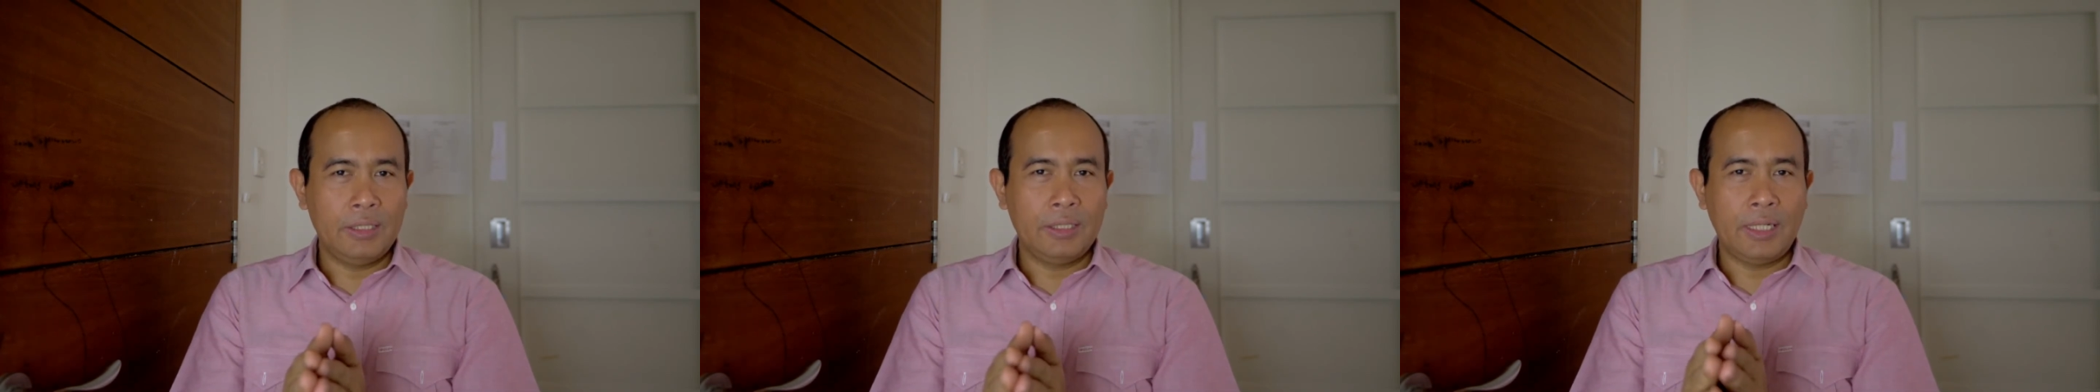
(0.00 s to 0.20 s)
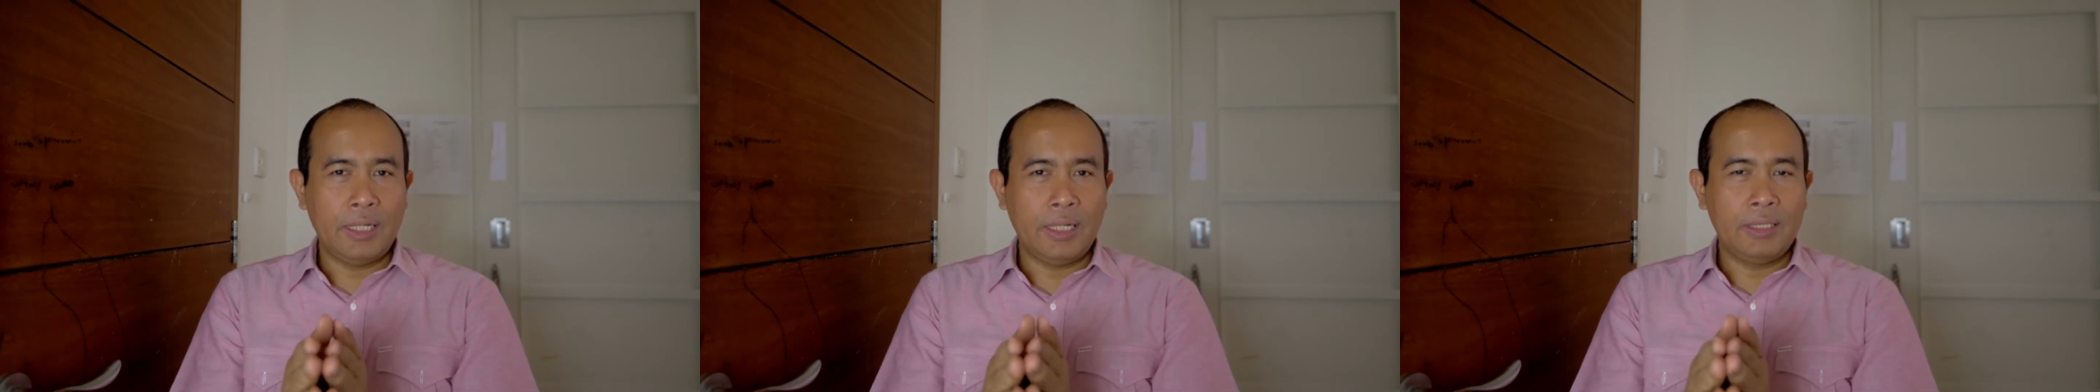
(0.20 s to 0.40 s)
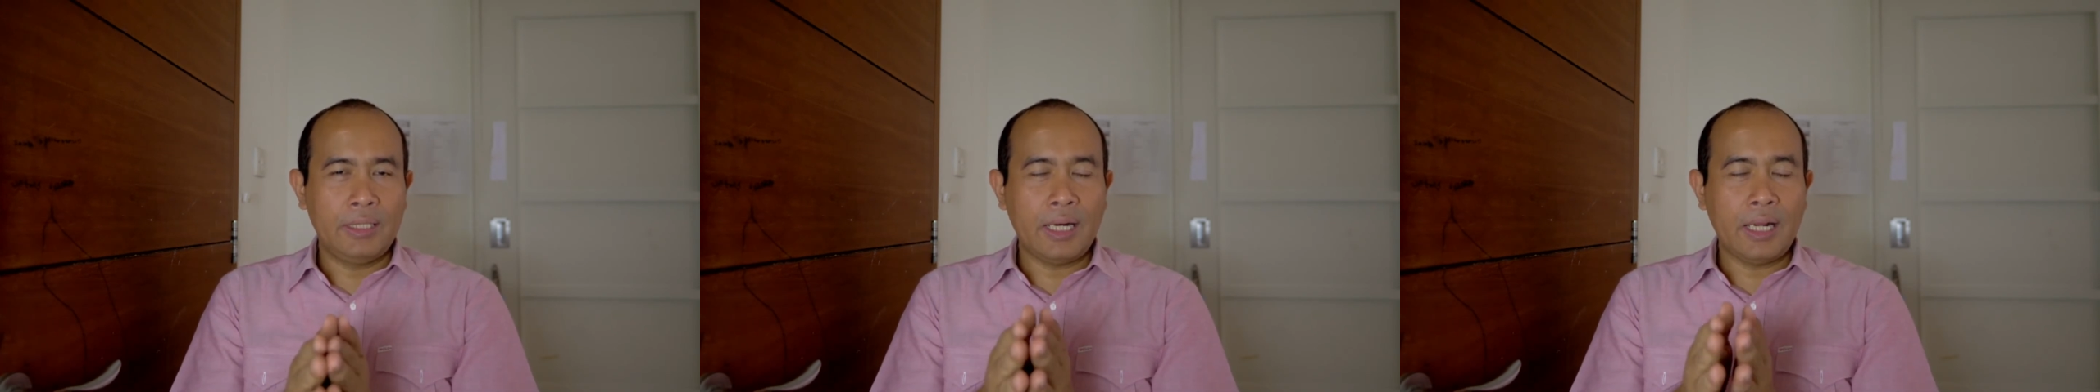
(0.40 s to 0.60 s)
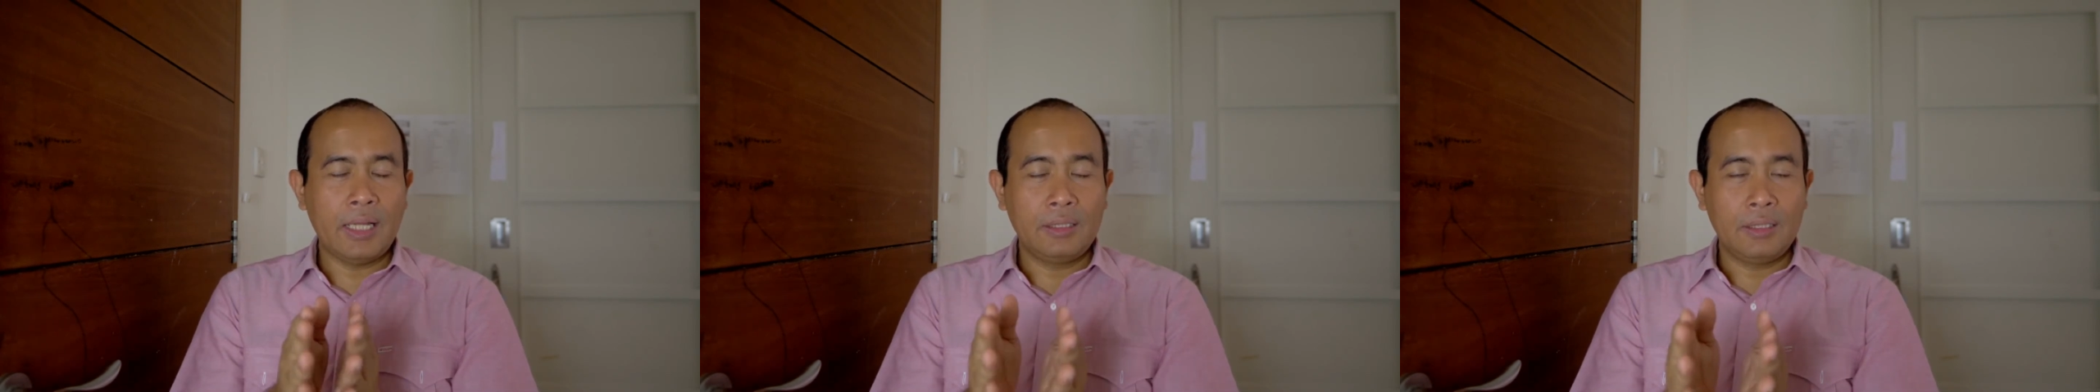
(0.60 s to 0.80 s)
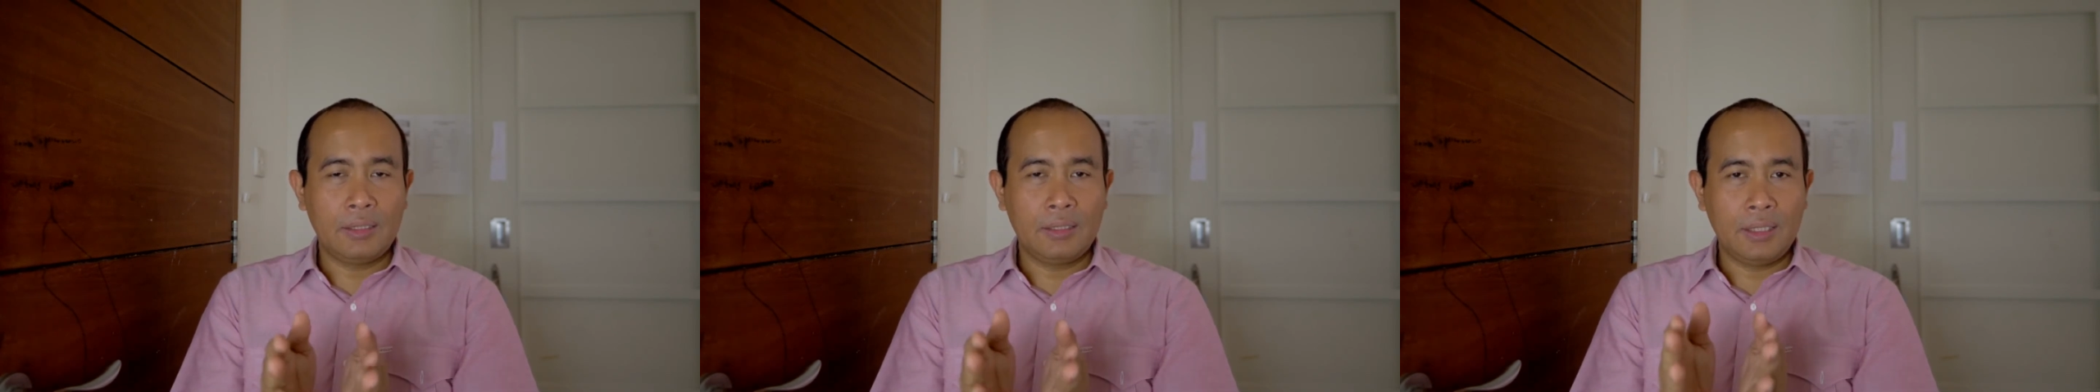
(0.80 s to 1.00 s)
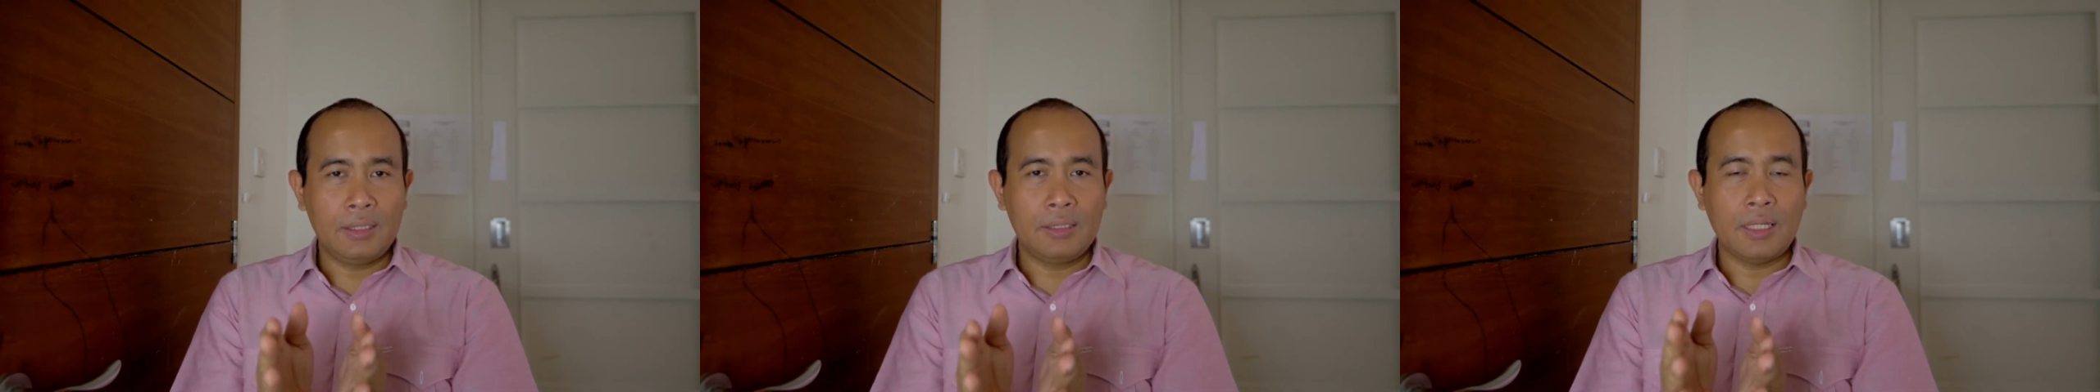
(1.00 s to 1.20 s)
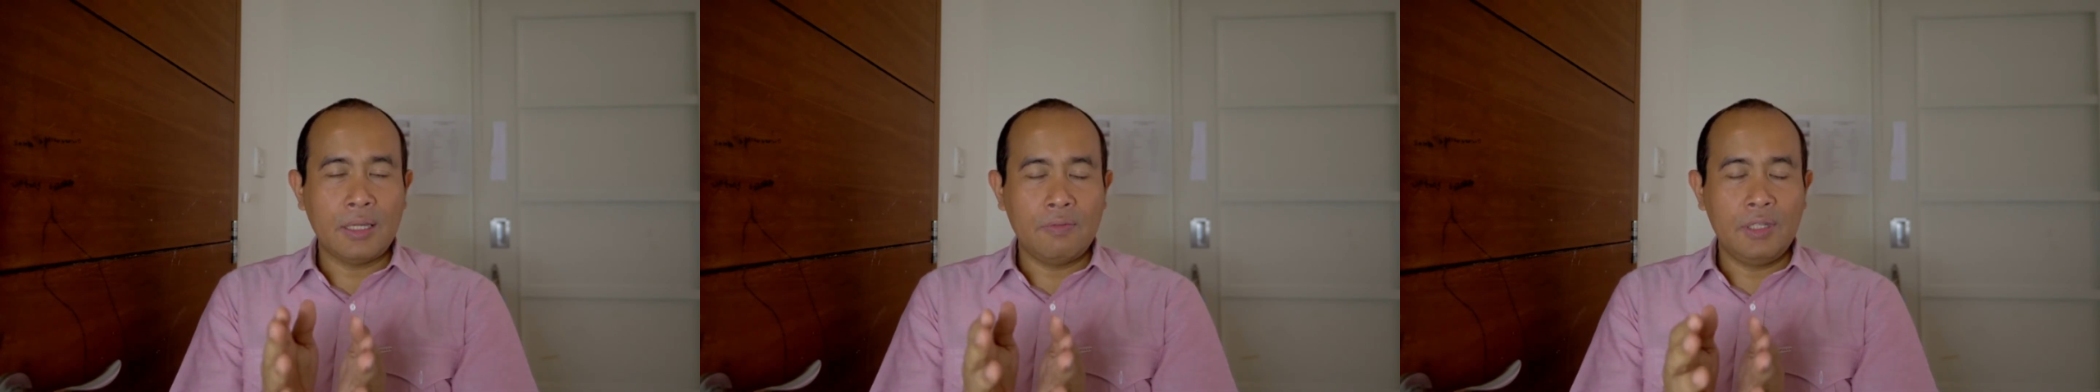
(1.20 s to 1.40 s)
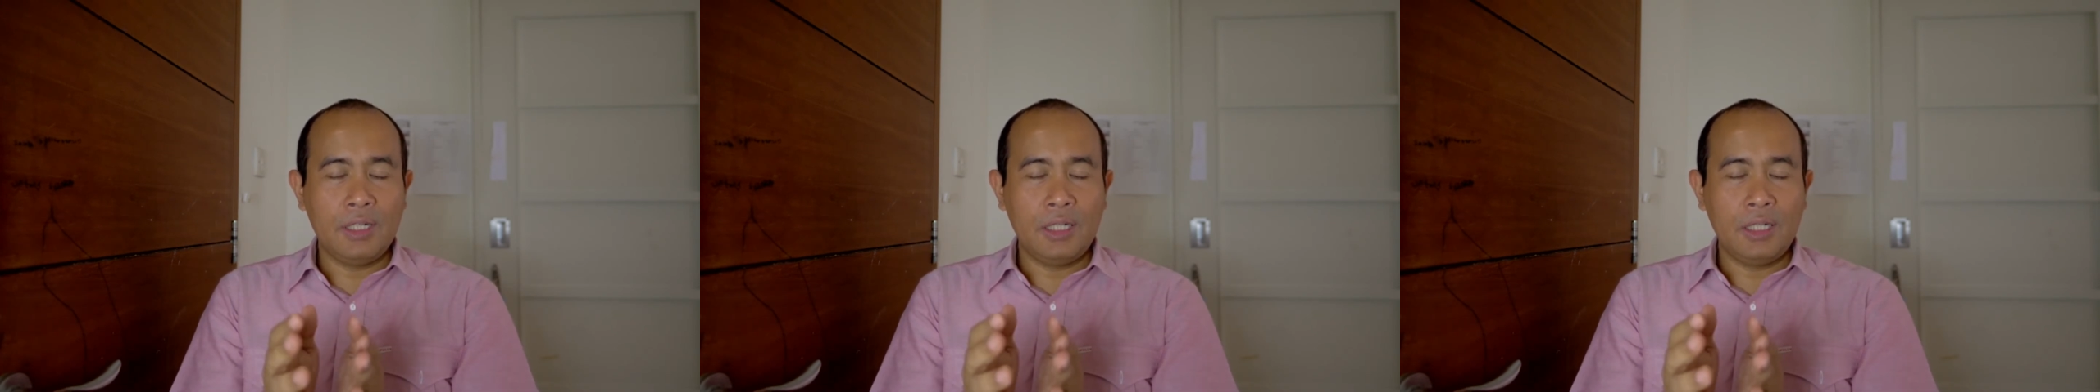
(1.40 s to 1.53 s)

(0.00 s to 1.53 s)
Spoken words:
there are other things that we